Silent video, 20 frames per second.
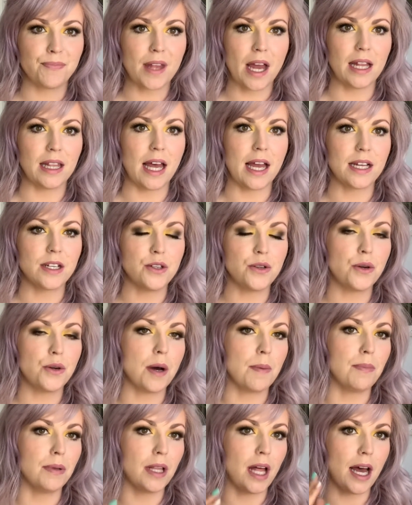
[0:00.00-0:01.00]
I like to
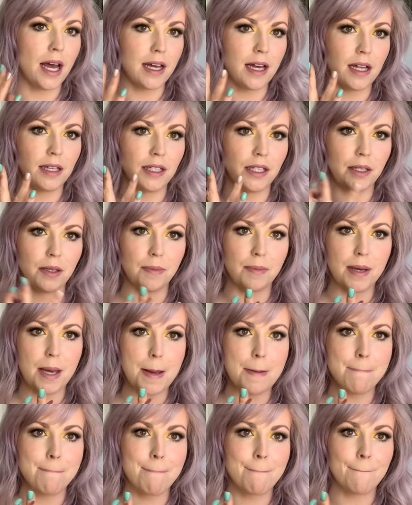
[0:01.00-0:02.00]
apply a little
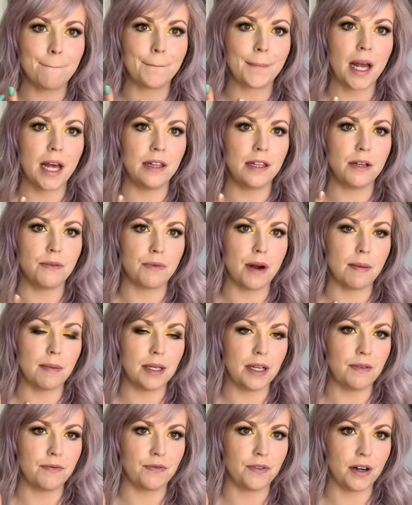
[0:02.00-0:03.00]
bit and then rub it
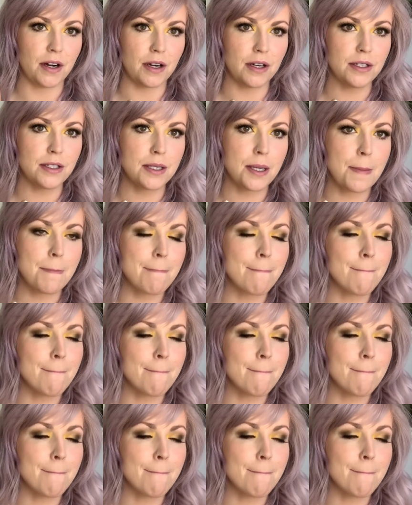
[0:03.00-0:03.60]
in first.